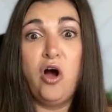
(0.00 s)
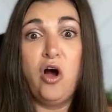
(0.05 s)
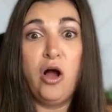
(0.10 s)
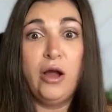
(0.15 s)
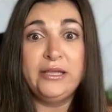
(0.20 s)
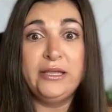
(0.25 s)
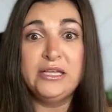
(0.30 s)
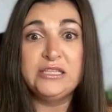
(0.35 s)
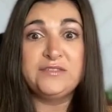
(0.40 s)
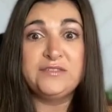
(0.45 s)

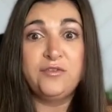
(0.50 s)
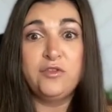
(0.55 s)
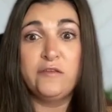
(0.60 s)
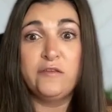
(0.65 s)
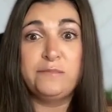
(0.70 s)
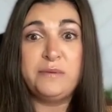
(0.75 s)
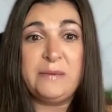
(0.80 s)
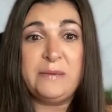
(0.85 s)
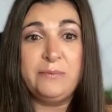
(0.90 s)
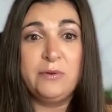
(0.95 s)
audience full
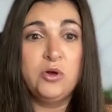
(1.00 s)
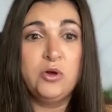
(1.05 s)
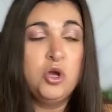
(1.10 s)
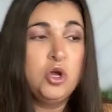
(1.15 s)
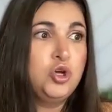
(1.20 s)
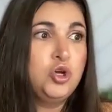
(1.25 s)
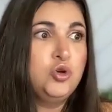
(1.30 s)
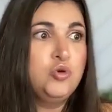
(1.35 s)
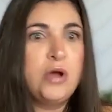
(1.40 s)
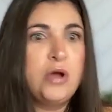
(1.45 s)
of people
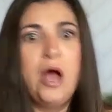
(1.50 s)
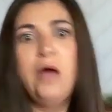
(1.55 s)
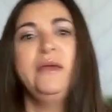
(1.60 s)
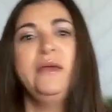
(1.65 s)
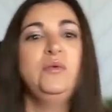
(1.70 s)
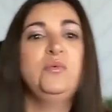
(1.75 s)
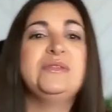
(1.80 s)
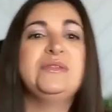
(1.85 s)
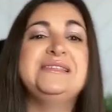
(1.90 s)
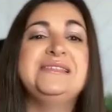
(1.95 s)
who come
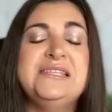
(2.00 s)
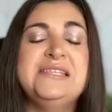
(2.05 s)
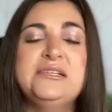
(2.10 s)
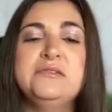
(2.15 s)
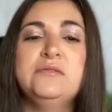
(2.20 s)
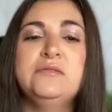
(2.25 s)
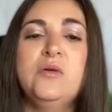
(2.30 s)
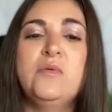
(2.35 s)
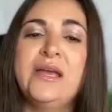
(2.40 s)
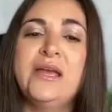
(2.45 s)
in with
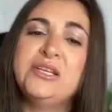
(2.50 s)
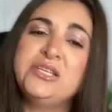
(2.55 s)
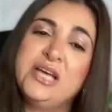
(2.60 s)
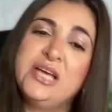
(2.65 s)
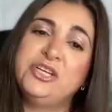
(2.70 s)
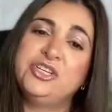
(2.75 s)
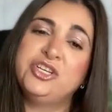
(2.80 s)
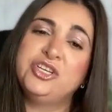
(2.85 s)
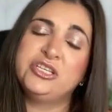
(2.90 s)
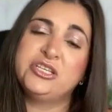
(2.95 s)
zero
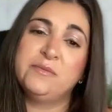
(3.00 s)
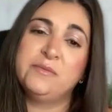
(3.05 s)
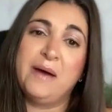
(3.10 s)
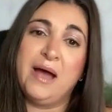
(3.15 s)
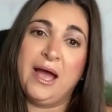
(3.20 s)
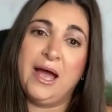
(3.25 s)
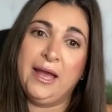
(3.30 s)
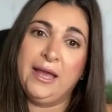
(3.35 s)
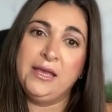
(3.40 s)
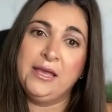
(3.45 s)
intention to
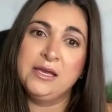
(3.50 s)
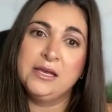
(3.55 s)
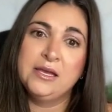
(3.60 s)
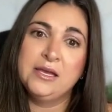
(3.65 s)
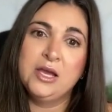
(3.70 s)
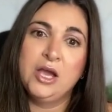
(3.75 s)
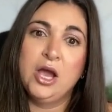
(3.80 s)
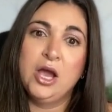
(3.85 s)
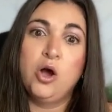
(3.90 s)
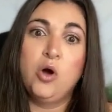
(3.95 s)
buy,
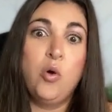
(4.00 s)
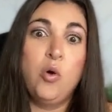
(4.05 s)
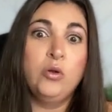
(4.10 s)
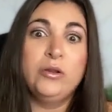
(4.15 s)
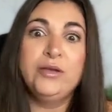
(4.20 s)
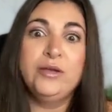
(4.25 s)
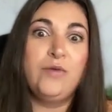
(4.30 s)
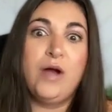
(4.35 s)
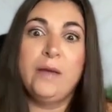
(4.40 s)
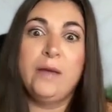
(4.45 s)

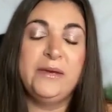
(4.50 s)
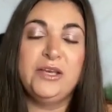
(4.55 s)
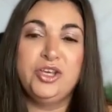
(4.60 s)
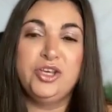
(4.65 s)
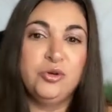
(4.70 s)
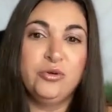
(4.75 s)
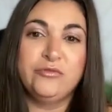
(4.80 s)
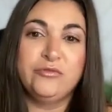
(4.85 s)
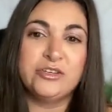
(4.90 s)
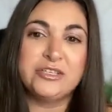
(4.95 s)
only robbing
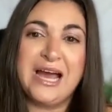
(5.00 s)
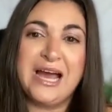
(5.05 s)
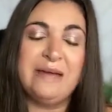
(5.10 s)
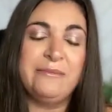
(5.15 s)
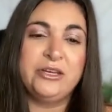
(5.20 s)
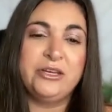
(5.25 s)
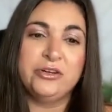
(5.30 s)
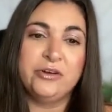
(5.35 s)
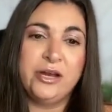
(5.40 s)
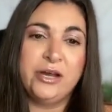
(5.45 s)
you of your time
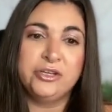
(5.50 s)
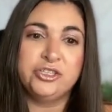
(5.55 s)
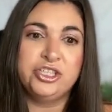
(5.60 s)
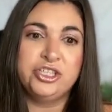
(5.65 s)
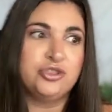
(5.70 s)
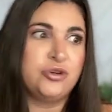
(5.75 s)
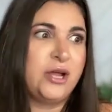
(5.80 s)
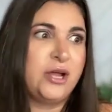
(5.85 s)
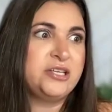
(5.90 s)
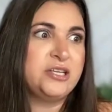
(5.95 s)
and your energy,
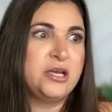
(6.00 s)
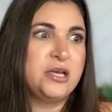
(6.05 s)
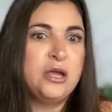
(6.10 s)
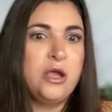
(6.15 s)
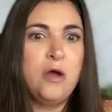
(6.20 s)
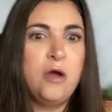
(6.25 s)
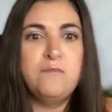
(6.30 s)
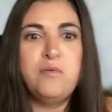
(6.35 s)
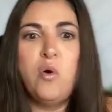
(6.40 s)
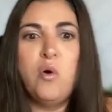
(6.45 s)
trying to
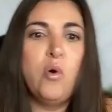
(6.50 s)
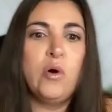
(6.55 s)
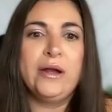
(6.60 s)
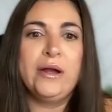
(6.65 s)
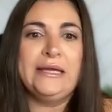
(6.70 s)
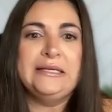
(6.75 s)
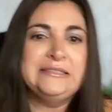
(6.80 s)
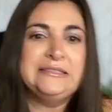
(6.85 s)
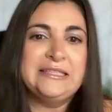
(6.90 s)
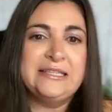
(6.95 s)
pour
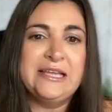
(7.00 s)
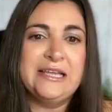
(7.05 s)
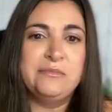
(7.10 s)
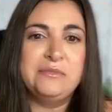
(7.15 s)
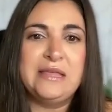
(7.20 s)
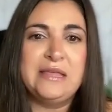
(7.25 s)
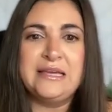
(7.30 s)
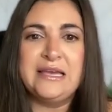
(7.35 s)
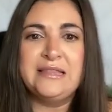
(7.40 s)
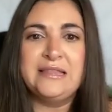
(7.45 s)
into them,
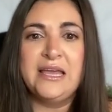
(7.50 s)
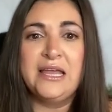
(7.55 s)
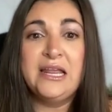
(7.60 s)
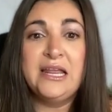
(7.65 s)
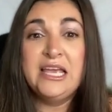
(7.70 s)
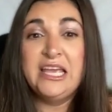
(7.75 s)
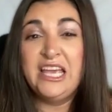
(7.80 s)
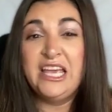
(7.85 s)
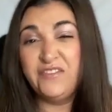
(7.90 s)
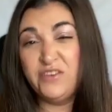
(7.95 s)
thinking that
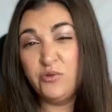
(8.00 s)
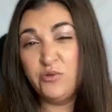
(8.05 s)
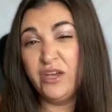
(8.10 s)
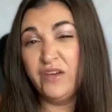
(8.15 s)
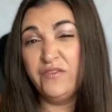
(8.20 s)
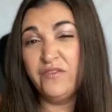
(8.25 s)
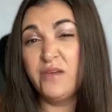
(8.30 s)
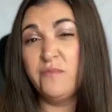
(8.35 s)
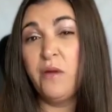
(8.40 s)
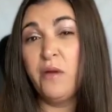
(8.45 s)
if you
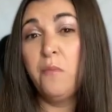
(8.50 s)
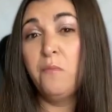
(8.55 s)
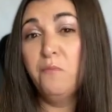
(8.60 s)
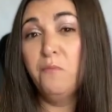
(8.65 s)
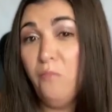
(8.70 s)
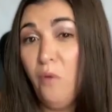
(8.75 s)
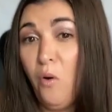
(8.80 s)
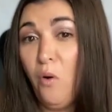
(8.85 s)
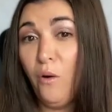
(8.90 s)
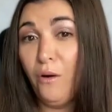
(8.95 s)
give them
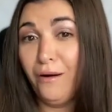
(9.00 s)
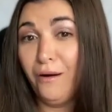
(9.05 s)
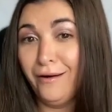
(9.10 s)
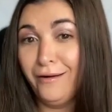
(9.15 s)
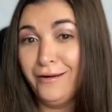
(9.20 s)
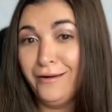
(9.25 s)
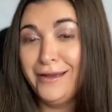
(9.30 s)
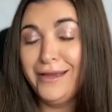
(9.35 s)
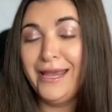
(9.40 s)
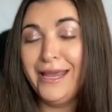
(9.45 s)

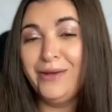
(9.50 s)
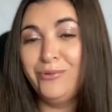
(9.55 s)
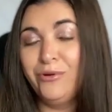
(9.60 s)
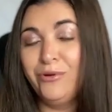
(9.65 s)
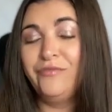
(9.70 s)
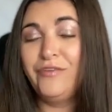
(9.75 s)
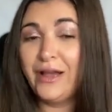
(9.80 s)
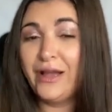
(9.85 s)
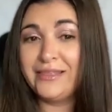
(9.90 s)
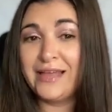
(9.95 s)
more, it will
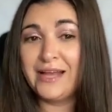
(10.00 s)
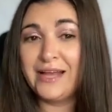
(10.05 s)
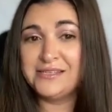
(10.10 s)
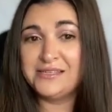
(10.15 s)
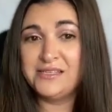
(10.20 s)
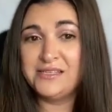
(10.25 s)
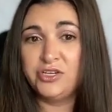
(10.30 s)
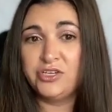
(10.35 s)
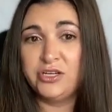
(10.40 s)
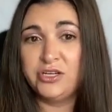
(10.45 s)
affect that
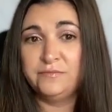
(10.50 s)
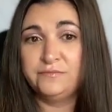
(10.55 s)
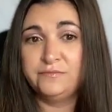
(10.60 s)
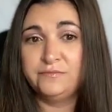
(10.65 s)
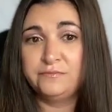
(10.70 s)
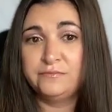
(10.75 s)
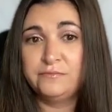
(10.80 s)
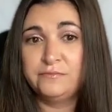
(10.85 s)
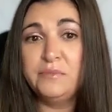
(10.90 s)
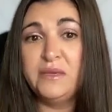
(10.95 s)
decision.
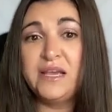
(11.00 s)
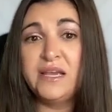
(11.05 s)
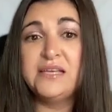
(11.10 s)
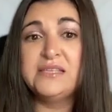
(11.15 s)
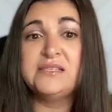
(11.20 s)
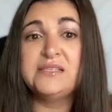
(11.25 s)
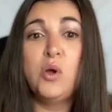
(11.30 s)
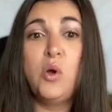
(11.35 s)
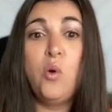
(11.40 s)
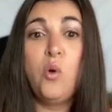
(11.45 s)

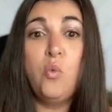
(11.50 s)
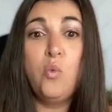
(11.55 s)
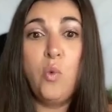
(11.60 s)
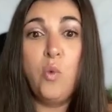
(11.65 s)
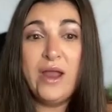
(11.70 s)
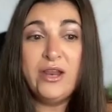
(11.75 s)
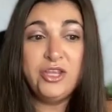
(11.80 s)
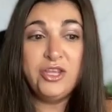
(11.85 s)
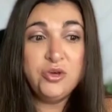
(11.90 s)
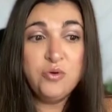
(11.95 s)
Because
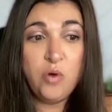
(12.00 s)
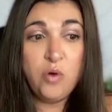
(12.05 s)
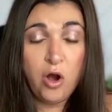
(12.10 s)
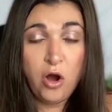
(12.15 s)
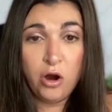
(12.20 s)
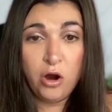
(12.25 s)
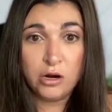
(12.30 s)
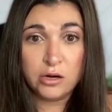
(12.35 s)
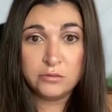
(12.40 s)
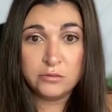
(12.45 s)
when you
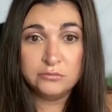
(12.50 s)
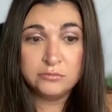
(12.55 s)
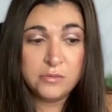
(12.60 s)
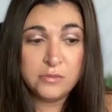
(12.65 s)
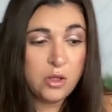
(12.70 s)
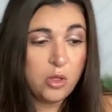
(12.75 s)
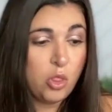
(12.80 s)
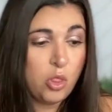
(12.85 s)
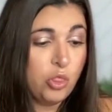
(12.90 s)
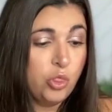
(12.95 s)
arm
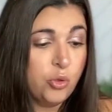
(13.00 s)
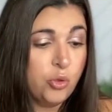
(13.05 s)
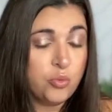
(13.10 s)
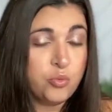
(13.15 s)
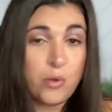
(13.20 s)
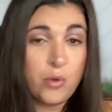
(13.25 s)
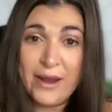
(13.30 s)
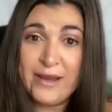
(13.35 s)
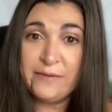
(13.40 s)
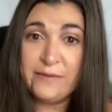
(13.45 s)
the
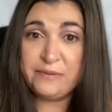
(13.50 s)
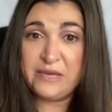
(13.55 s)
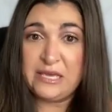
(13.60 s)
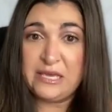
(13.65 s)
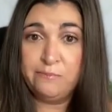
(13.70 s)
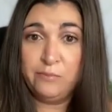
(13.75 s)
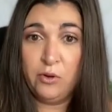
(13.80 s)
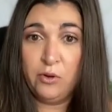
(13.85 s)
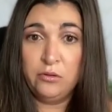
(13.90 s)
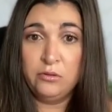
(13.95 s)
right
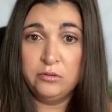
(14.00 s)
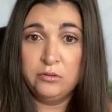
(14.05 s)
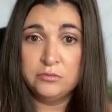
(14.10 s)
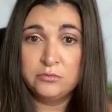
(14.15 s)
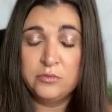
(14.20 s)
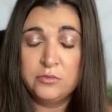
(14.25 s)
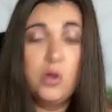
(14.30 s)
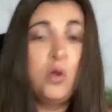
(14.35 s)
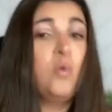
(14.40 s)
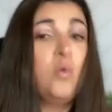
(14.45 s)
people
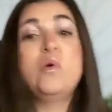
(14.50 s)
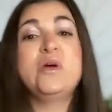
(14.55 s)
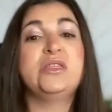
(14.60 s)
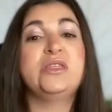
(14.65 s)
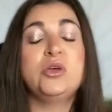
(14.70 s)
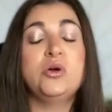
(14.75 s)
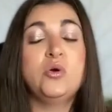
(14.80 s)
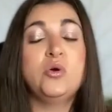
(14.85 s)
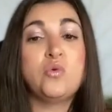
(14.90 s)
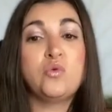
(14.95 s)
with
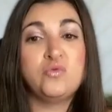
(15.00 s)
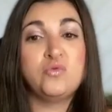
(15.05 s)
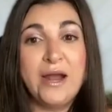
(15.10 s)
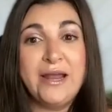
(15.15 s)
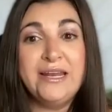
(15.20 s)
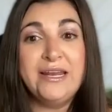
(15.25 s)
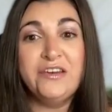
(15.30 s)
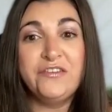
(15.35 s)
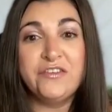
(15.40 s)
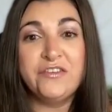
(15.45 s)
the
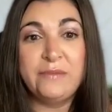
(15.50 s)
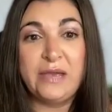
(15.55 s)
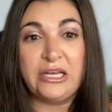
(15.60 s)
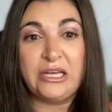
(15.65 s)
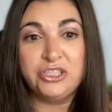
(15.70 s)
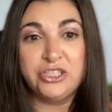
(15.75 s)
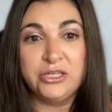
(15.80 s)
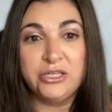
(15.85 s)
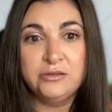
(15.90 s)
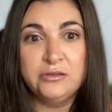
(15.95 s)
right
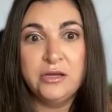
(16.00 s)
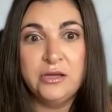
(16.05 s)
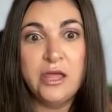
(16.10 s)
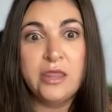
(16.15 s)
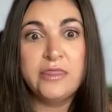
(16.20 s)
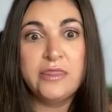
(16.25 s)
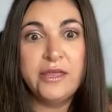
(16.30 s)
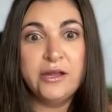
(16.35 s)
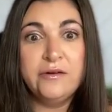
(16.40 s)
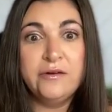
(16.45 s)
information,
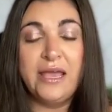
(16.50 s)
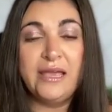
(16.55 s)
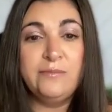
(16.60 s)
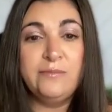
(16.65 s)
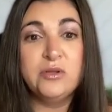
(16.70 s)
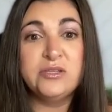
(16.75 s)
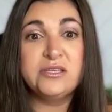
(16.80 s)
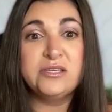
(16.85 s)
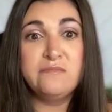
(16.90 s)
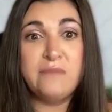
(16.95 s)
they're
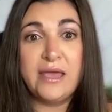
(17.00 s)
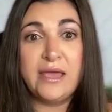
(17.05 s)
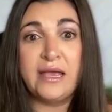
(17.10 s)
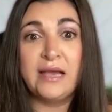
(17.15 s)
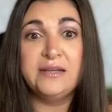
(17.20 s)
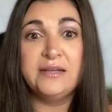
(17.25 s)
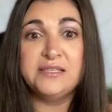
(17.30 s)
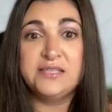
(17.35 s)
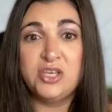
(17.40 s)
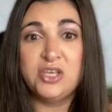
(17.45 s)
able to make
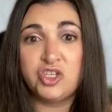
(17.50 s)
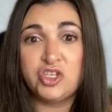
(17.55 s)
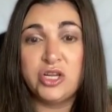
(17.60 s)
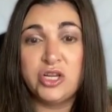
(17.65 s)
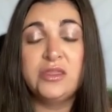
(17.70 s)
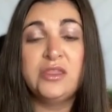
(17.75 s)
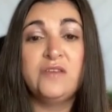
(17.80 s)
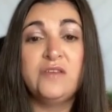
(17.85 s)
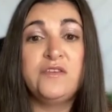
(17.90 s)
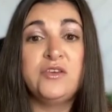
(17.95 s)
a
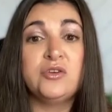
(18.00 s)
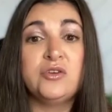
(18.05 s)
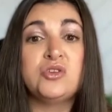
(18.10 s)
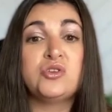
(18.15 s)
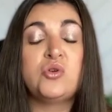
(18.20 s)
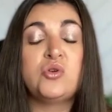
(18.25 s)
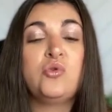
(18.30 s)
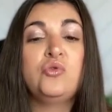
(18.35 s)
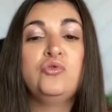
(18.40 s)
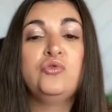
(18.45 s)
decision that
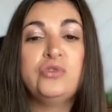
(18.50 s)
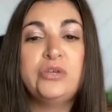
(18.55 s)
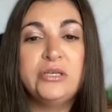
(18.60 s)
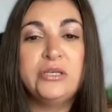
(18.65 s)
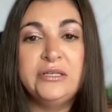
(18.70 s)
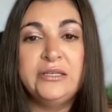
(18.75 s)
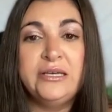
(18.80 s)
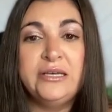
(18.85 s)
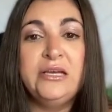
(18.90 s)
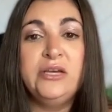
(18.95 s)
feels
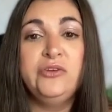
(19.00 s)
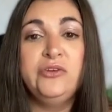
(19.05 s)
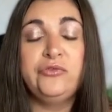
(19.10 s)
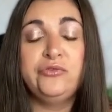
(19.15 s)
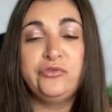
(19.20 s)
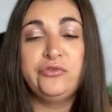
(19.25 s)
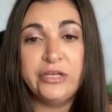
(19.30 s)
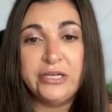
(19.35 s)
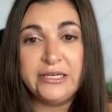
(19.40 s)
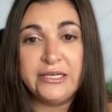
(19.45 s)
really
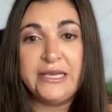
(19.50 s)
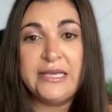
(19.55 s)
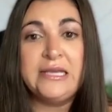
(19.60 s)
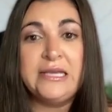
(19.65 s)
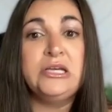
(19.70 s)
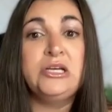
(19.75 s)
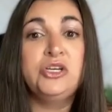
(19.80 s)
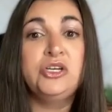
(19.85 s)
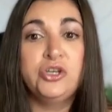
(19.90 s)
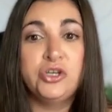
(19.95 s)

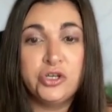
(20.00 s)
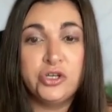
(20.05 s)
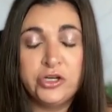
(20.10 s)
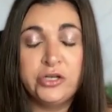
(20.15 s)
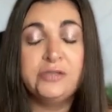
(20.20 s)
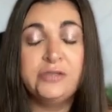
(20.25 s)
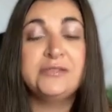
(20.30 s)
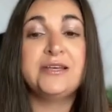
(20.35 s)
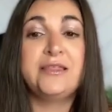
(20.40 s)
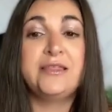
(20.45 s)
freaking
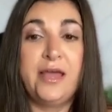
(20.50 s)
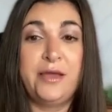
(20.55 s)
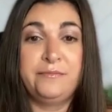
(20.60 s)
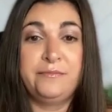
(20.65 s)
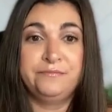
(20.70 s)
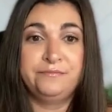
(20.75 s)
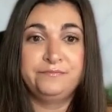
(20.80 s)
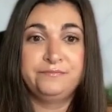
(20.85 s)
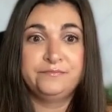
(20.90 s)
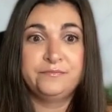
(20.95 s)
good to them